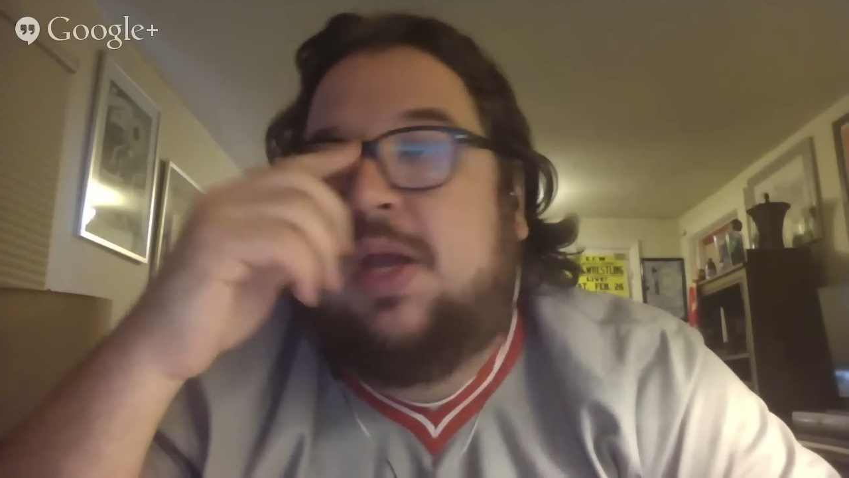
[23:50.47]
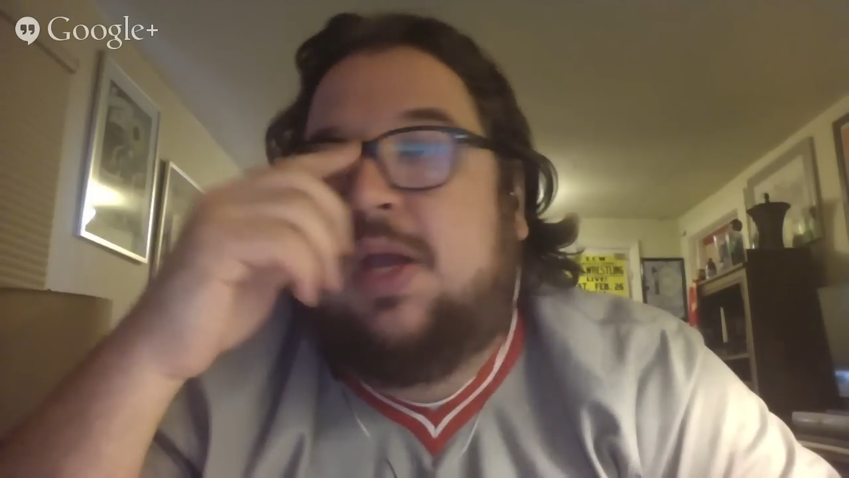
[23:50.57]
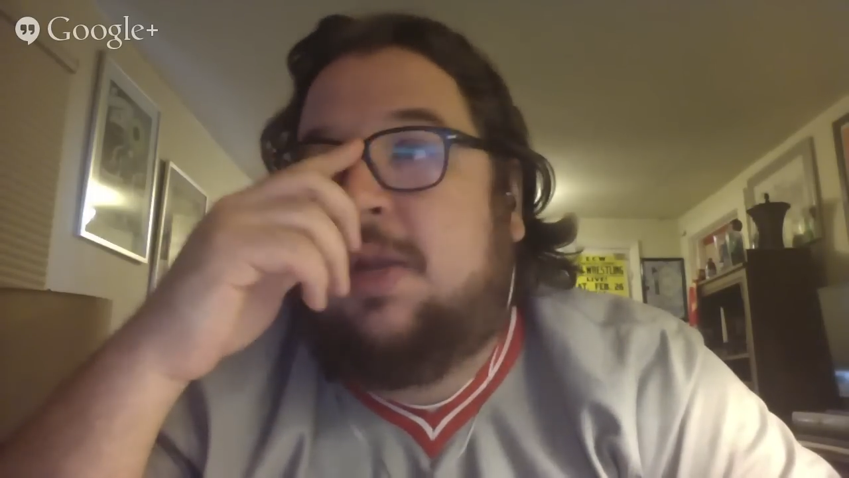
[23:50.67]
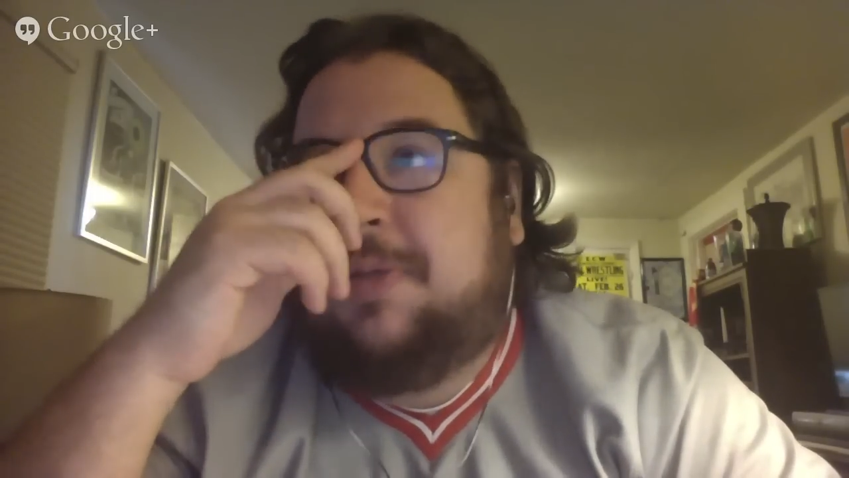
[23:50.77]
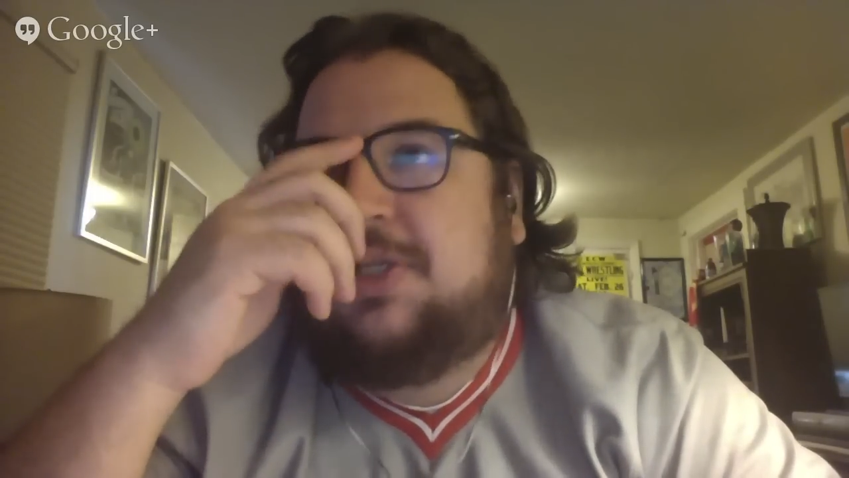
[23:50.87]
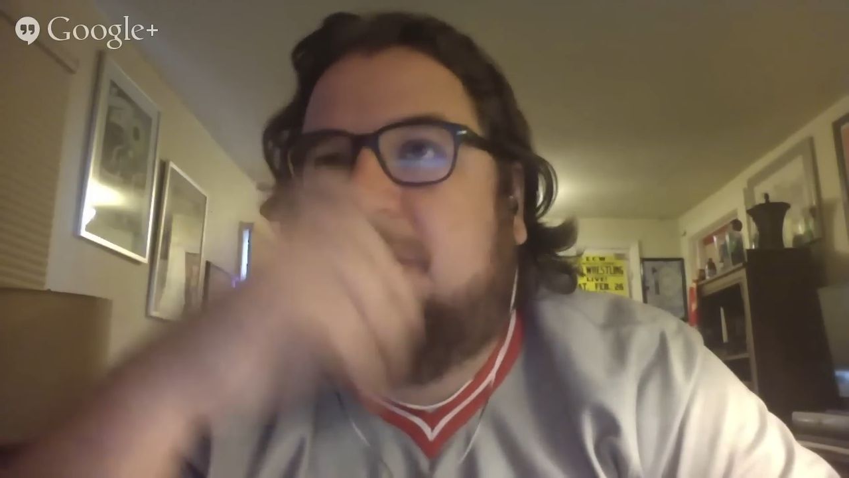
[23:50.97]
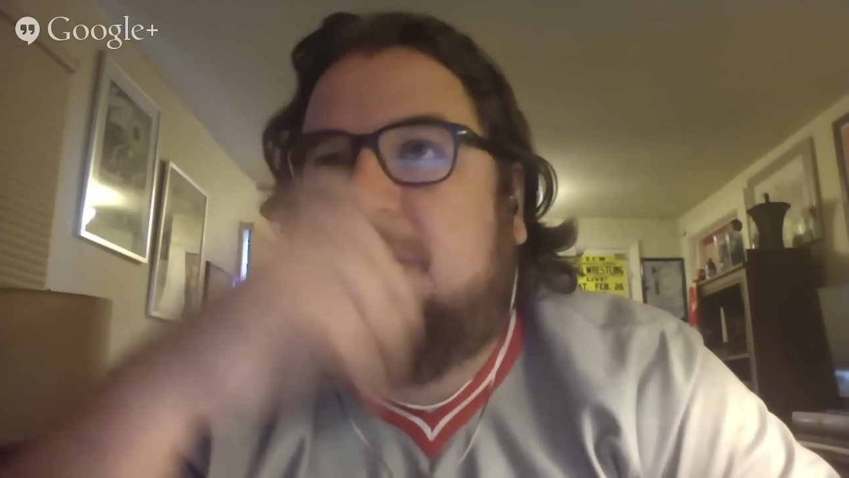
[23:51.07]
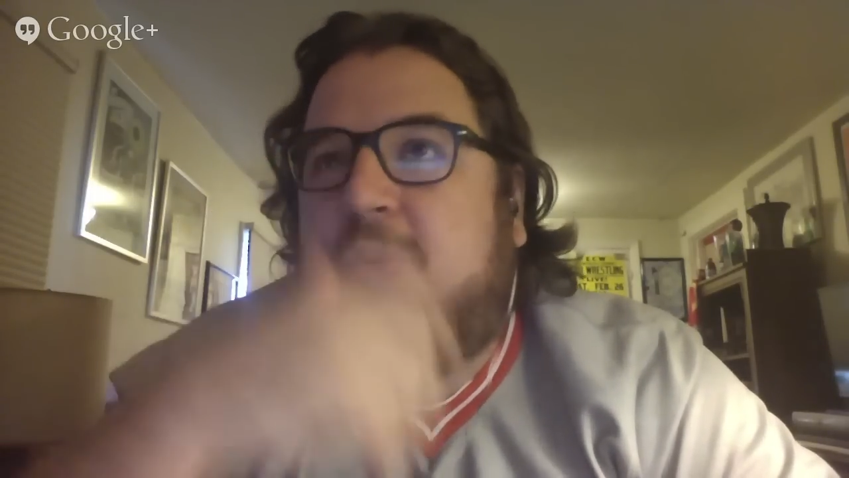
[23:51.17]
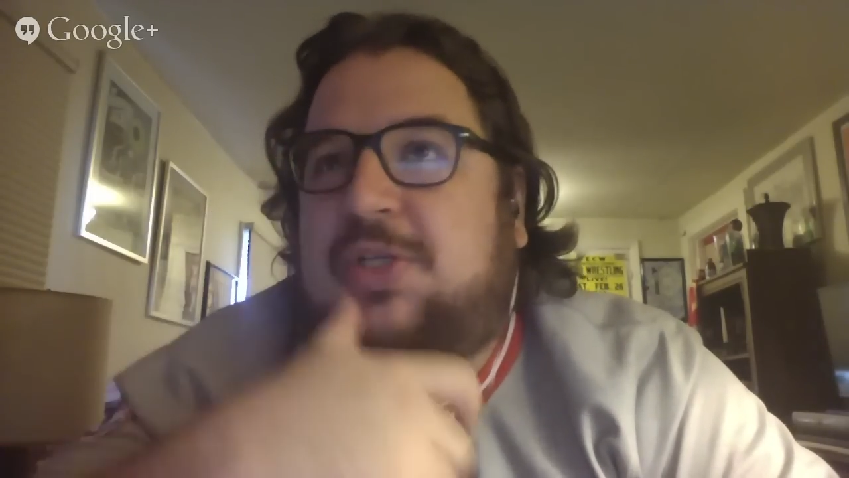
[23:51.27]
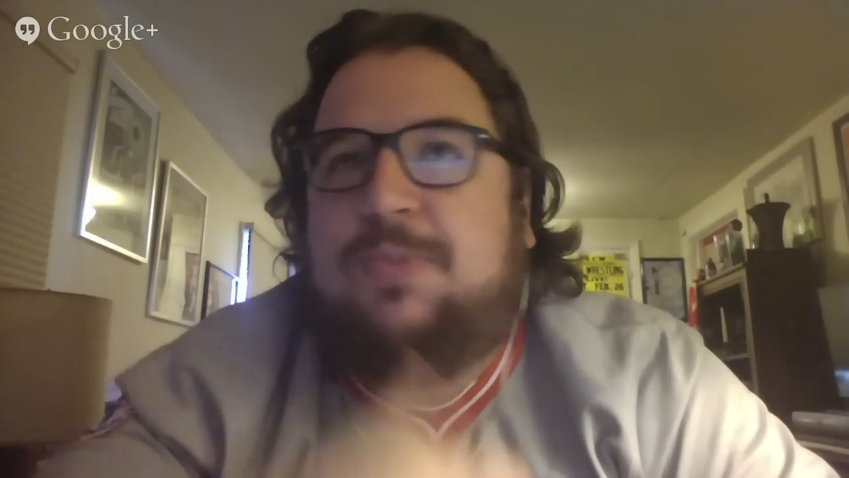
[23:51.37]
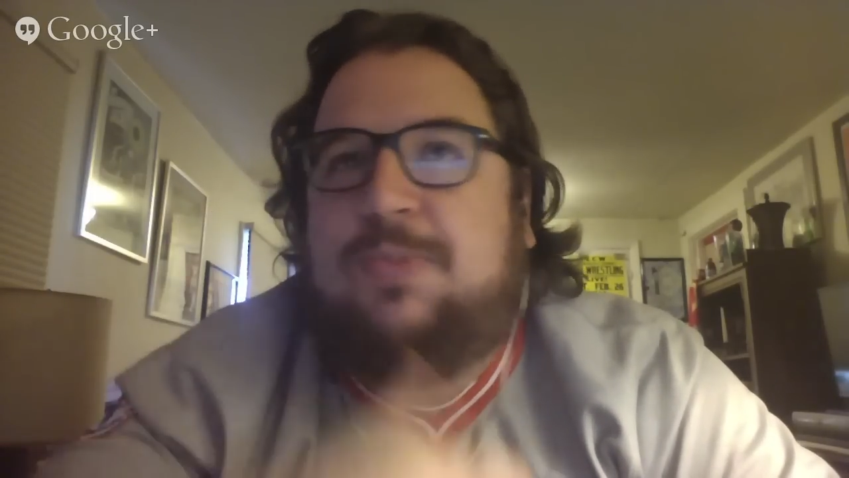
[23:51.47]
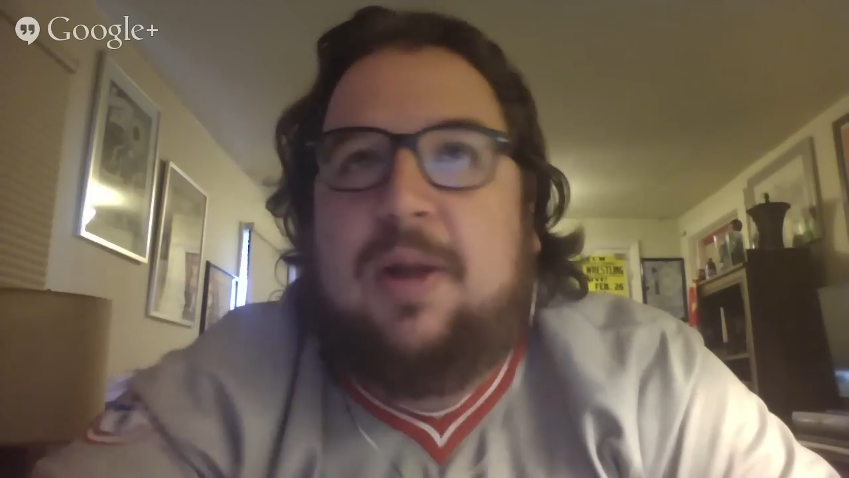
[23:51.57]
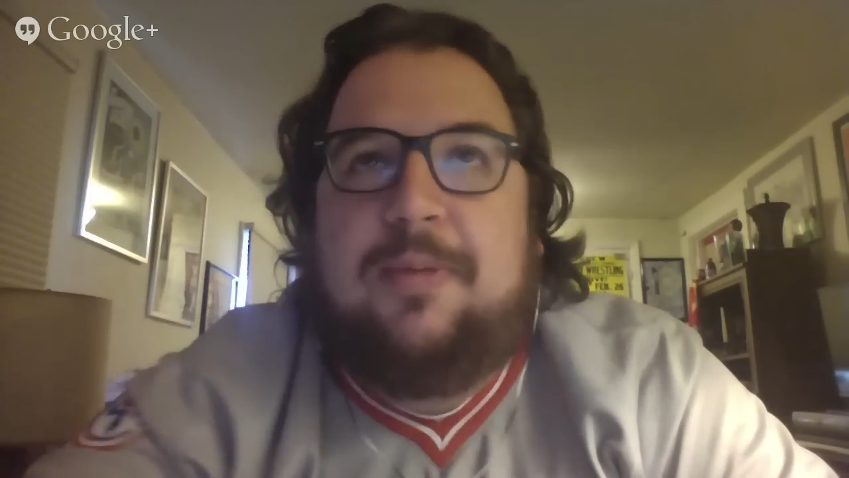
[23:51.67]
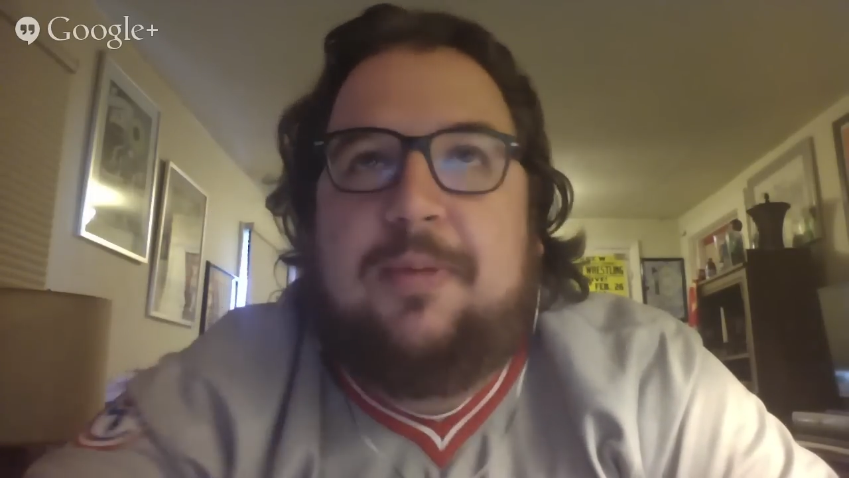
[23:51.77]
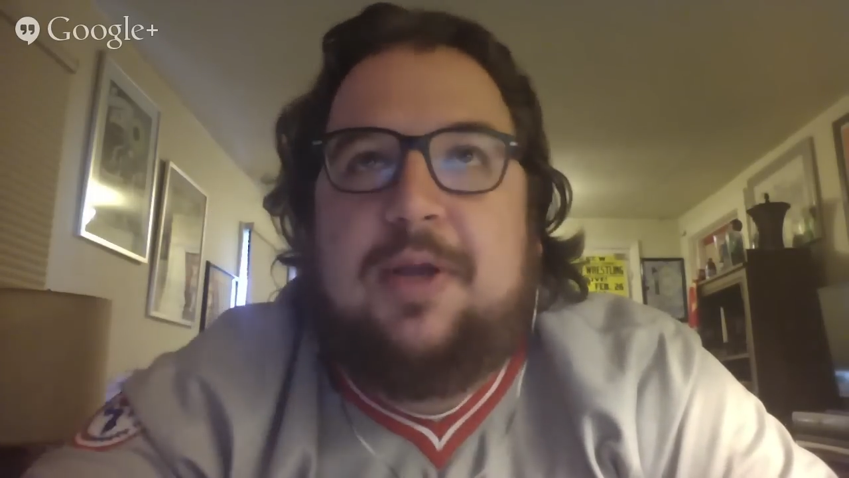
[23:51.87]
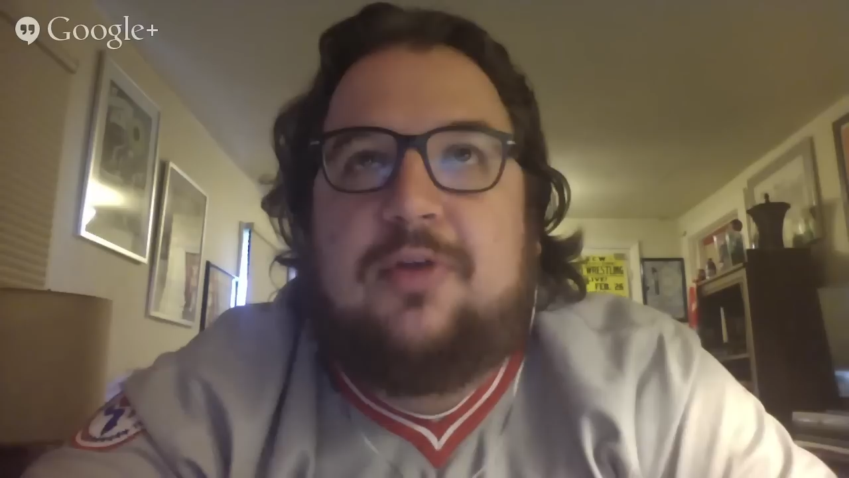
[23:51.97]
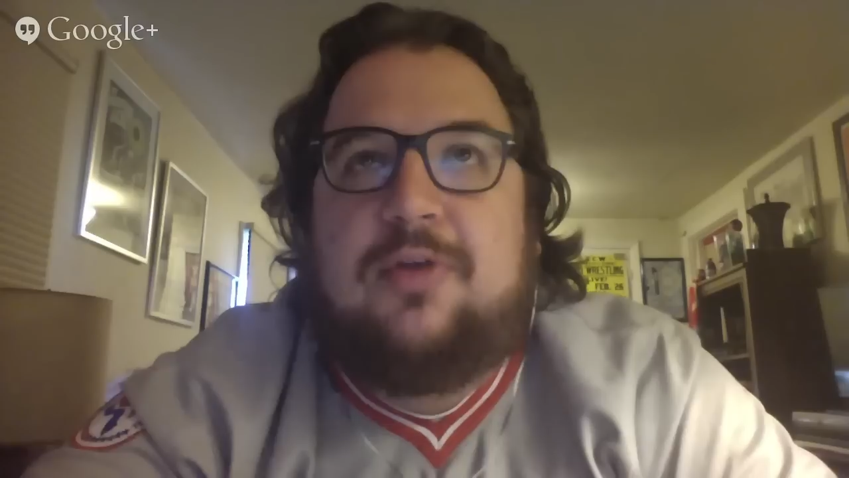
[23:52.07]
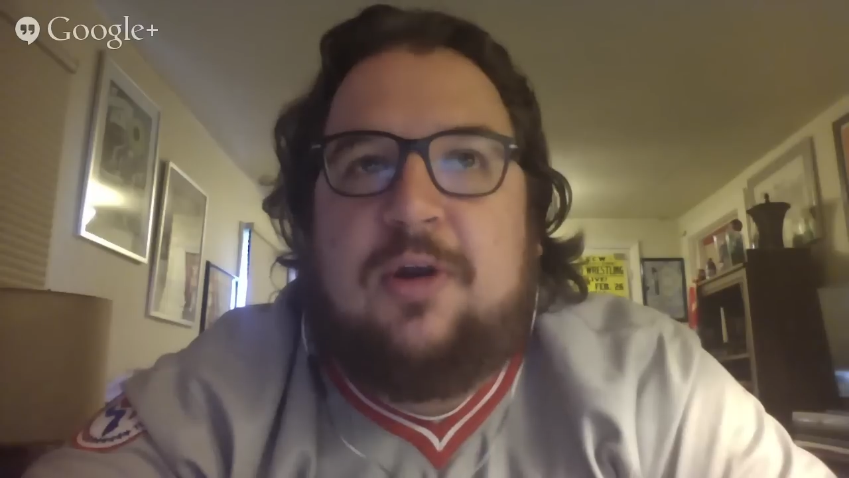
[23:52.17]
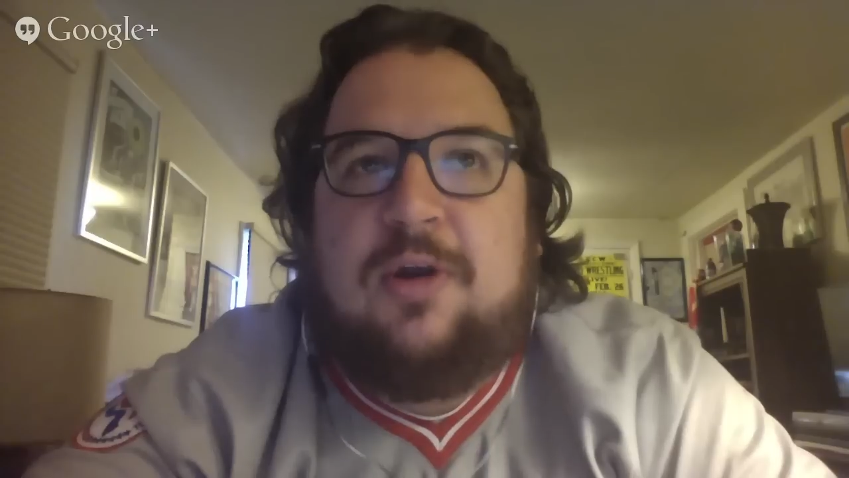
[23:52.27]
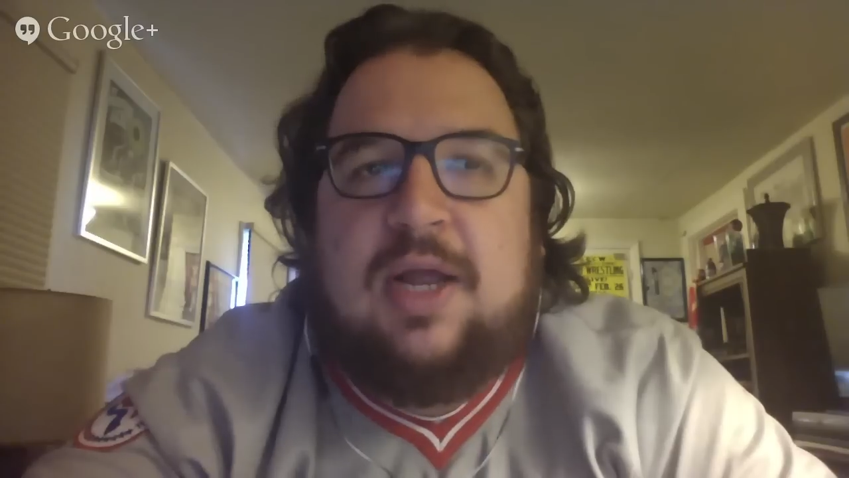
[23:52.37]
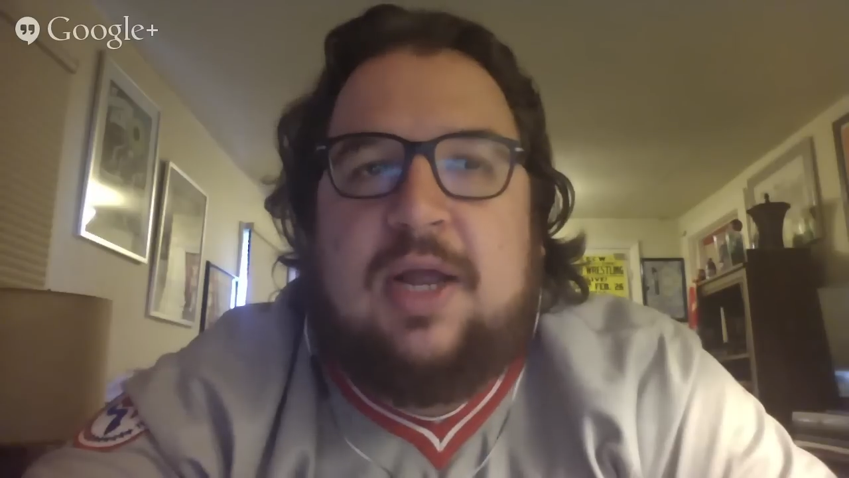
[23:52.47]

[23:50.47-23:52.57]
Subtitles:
in a position where she's probably going to turn.